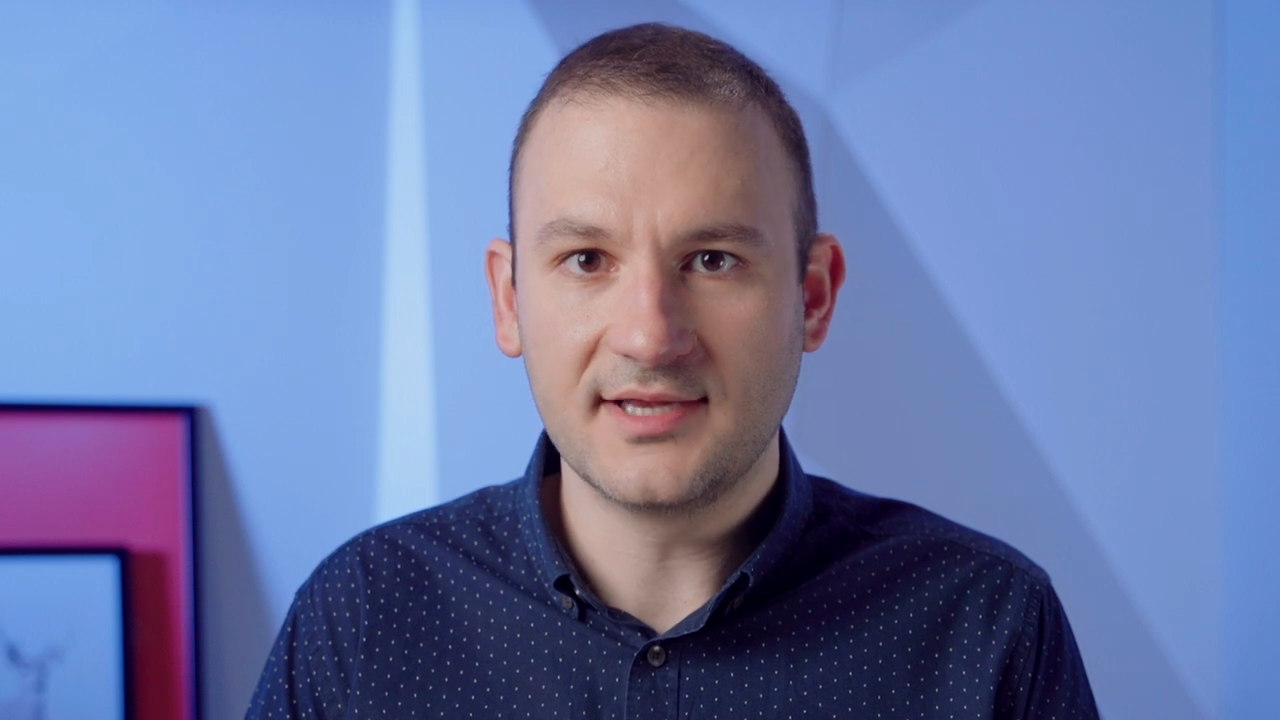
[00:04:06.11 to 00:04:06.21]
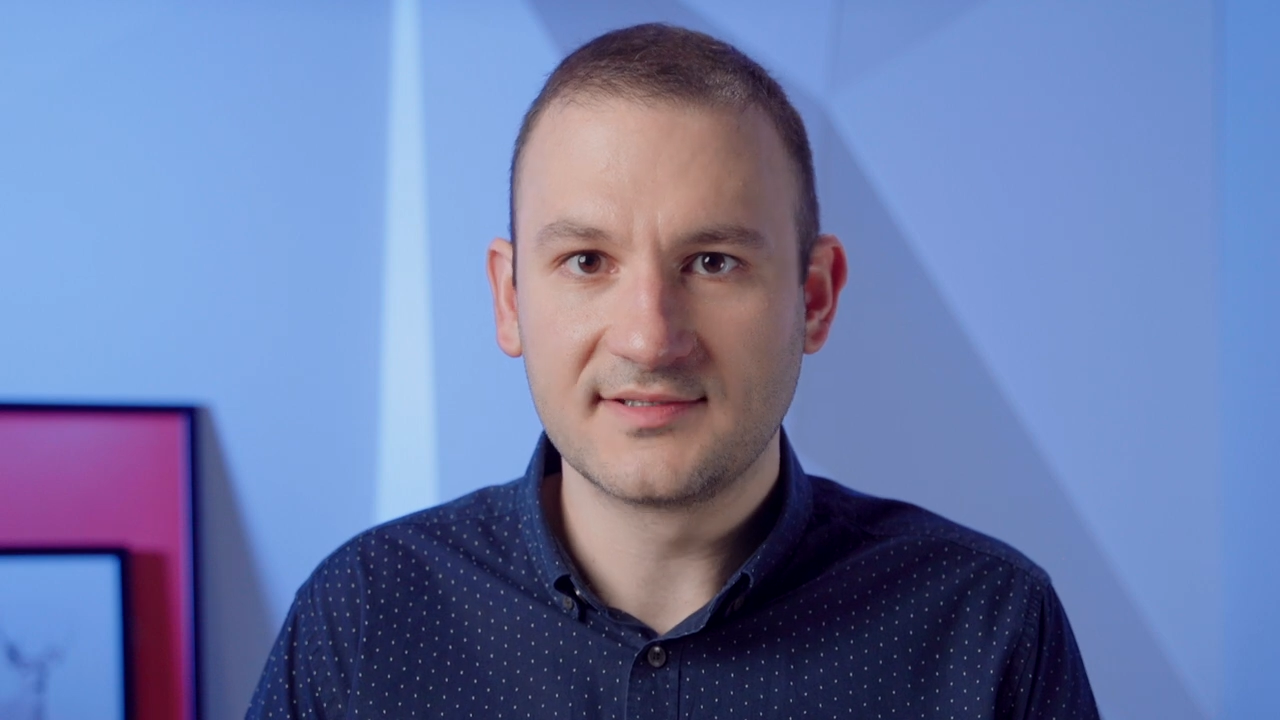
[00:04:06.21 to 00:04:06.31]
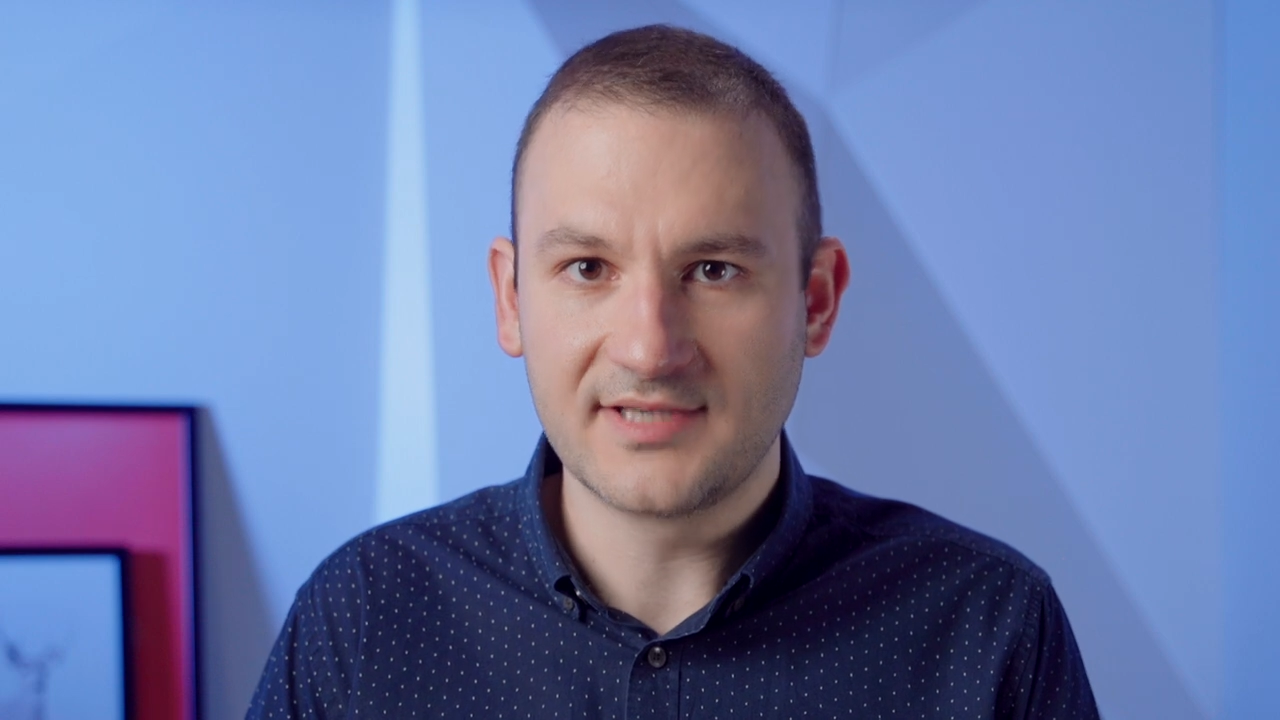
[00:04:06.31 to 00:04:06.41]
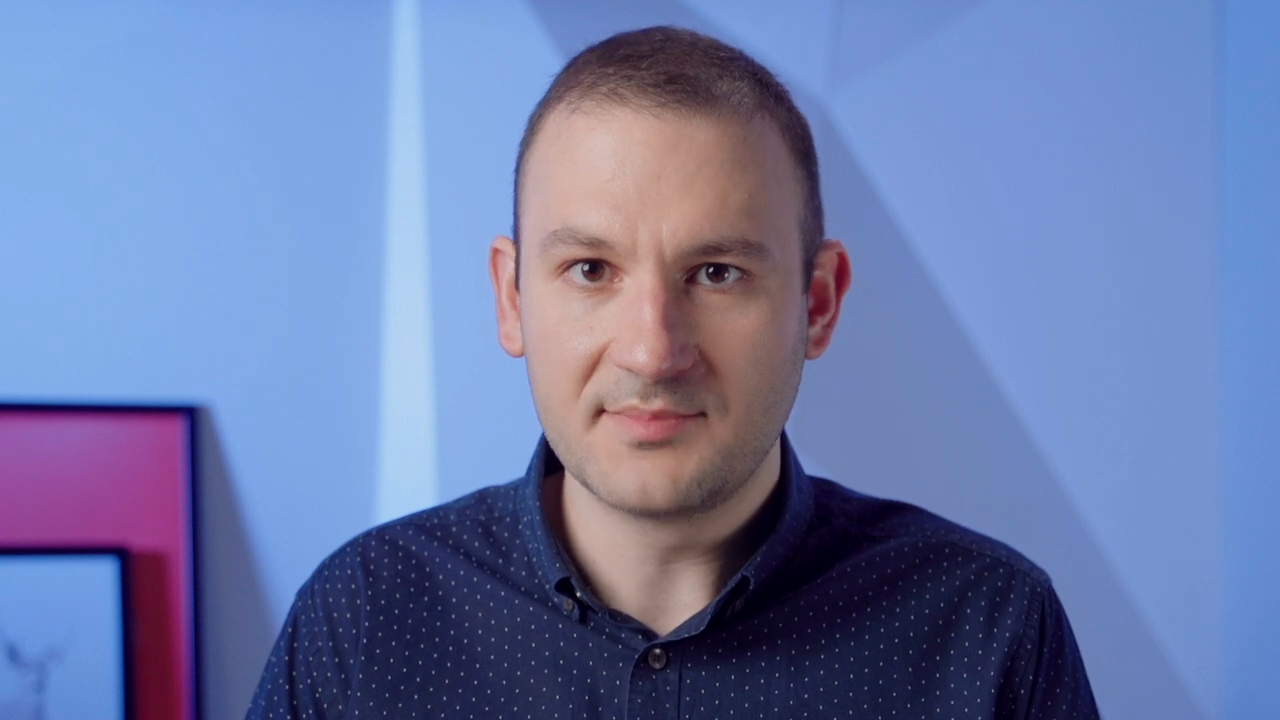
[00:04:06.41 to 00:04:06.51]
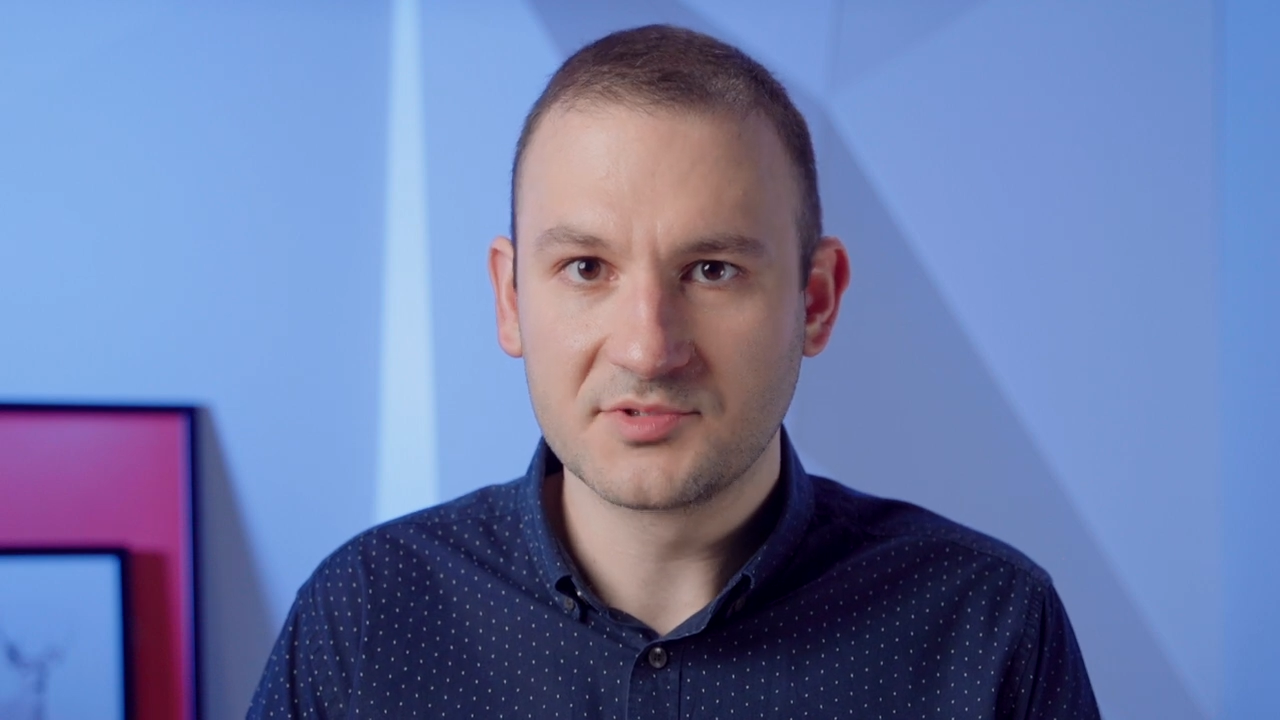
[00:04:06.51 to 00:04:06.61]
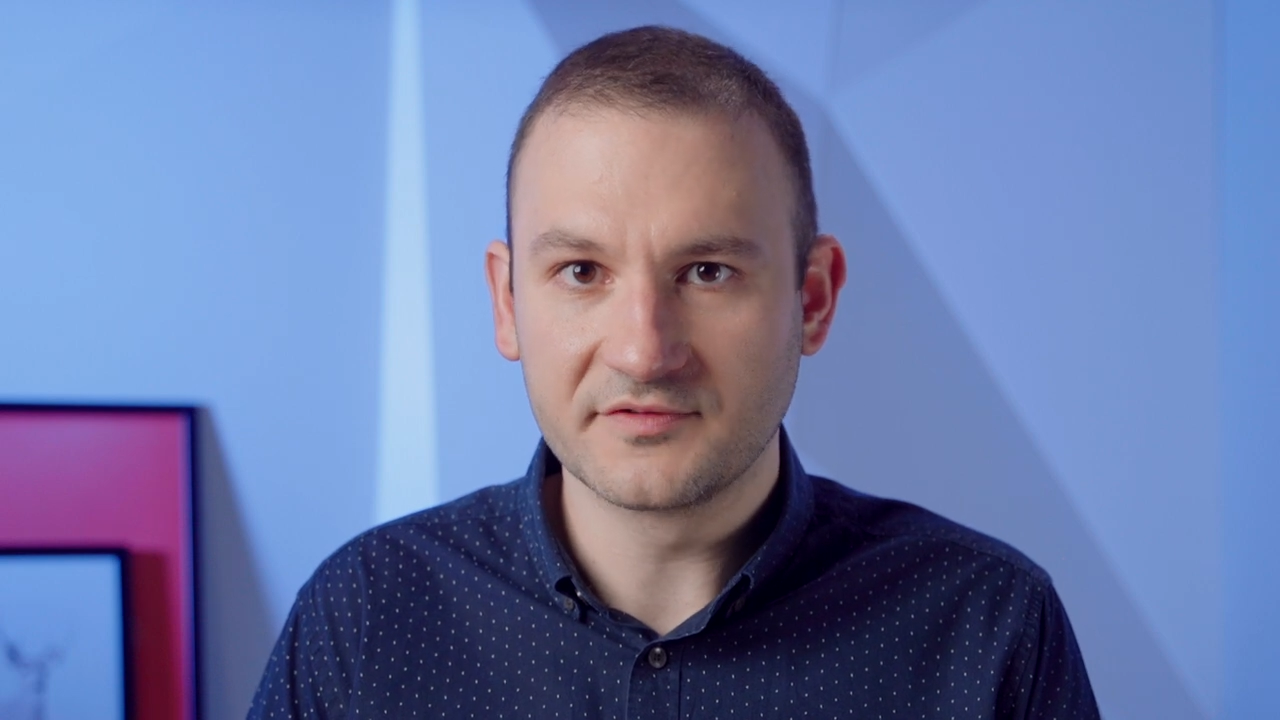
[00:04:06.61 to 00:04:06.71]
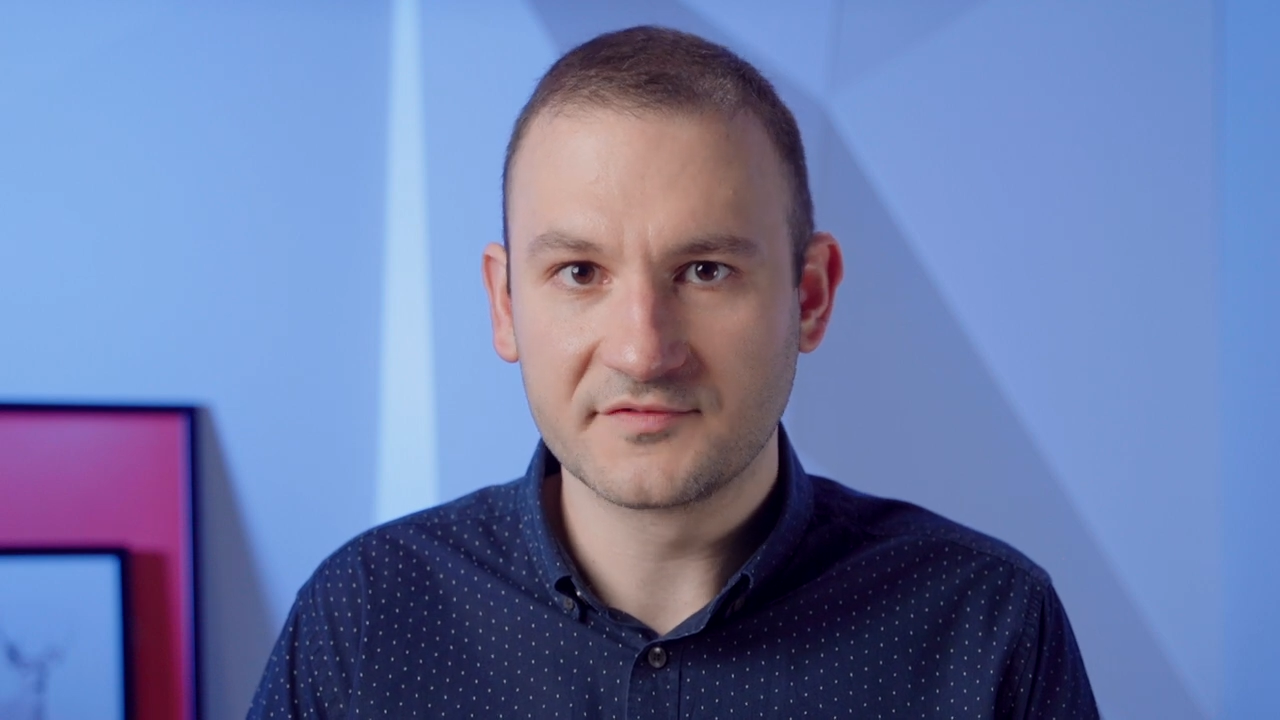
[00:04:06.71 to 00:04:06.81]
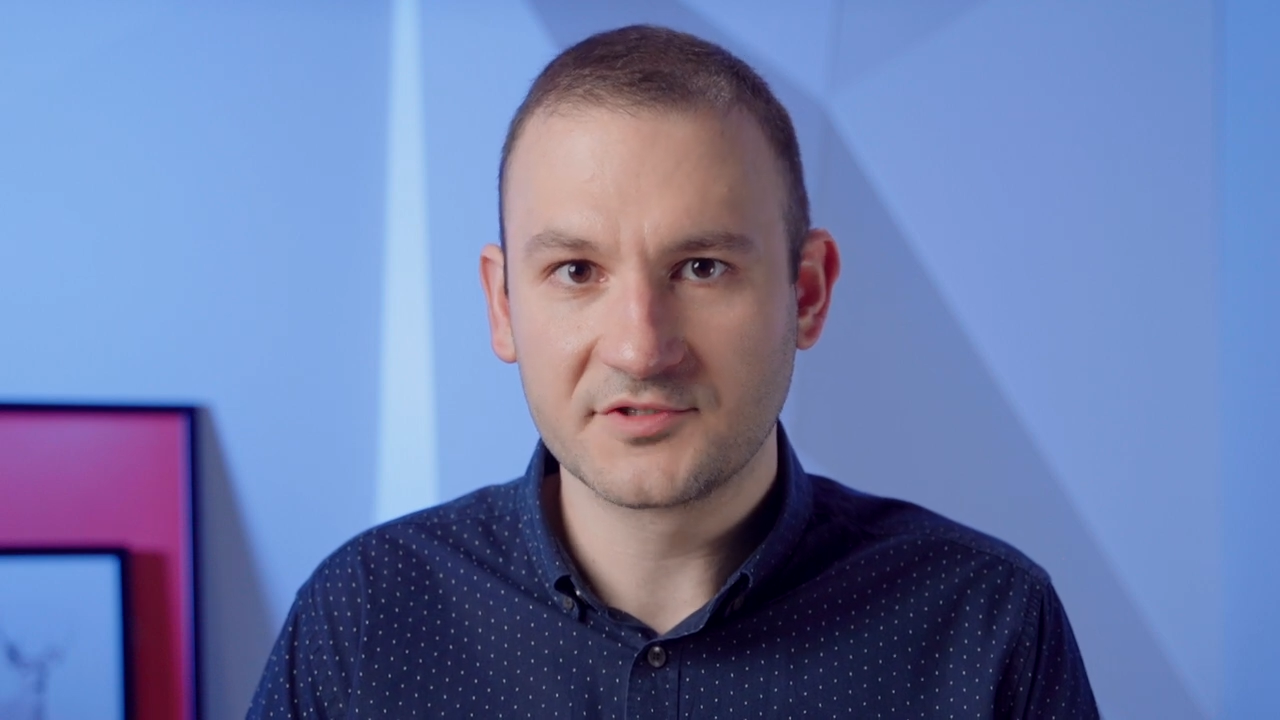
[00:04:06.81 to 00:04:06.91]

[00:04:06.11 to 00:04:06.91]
at times of